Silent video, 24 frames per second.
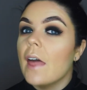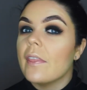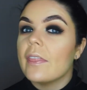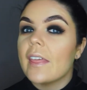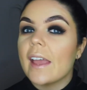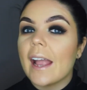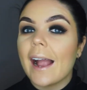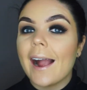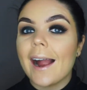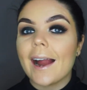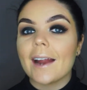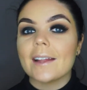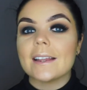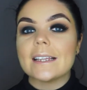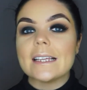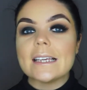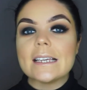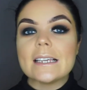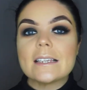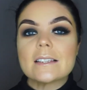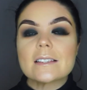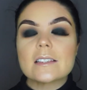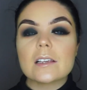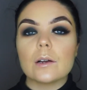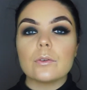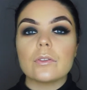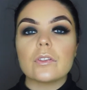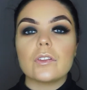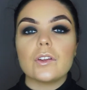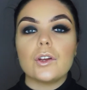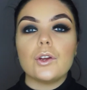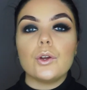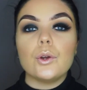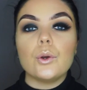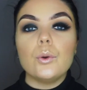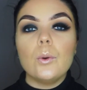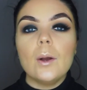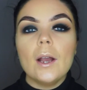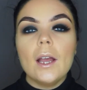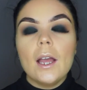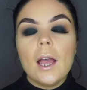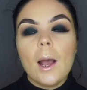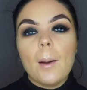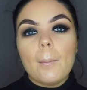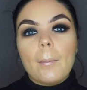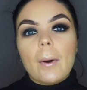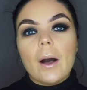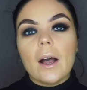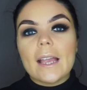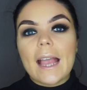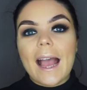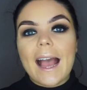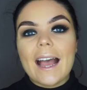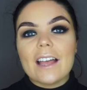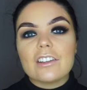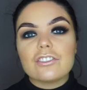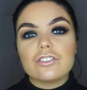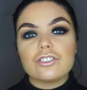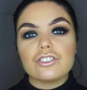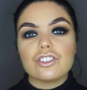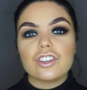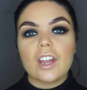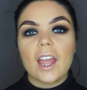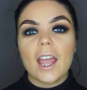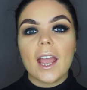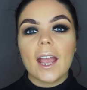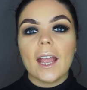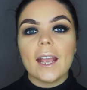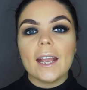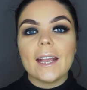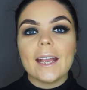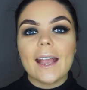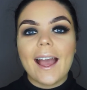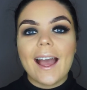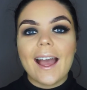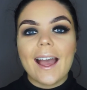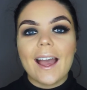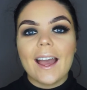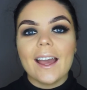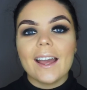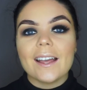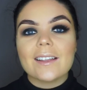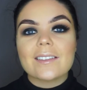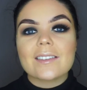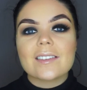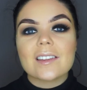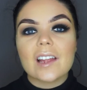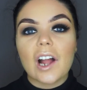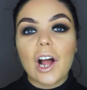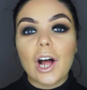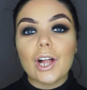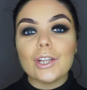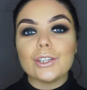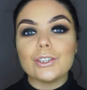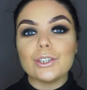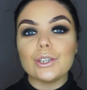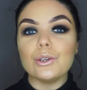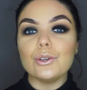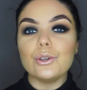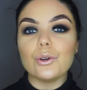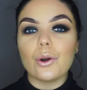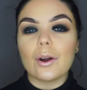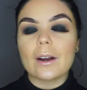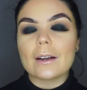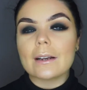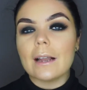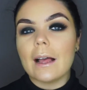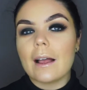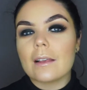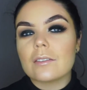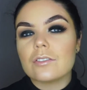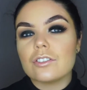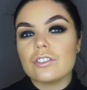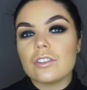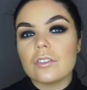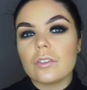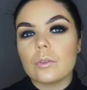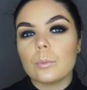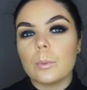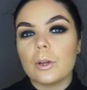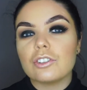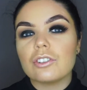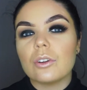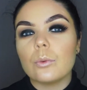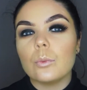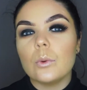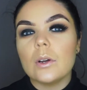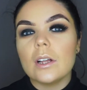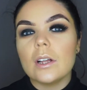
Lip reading: they are the Sosu by SJ style New York lashes, which